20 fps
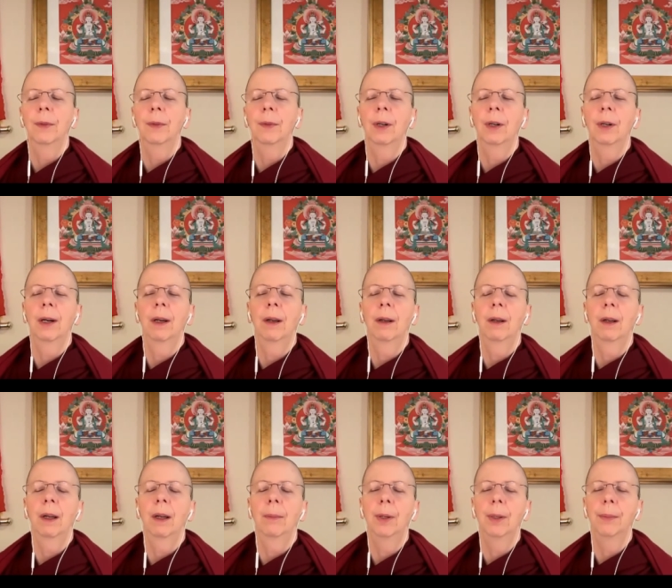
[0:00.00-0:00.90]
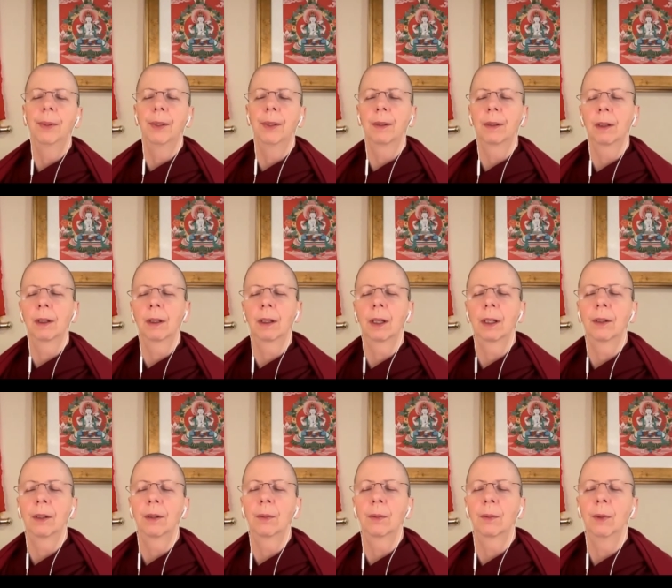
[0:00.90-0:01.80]
For our, our purposes
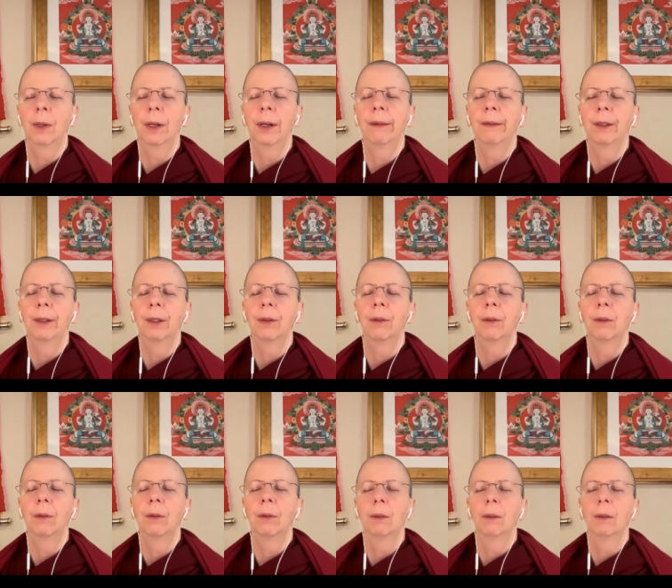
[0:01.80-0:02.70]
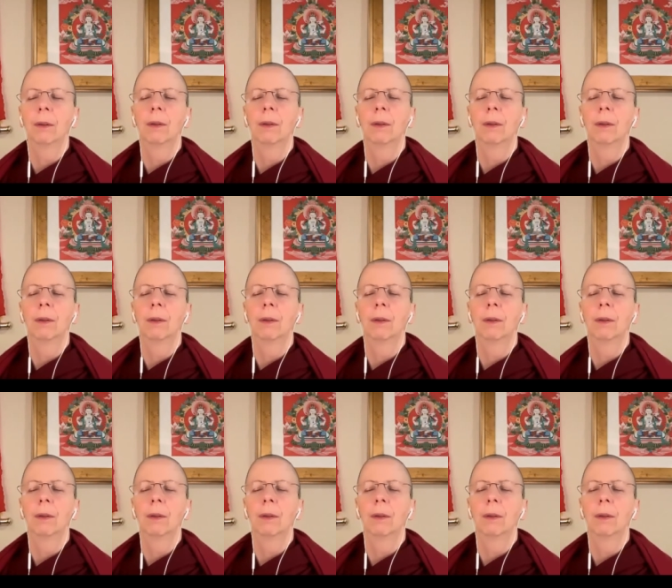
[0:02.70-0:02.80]
tonight, just wherever you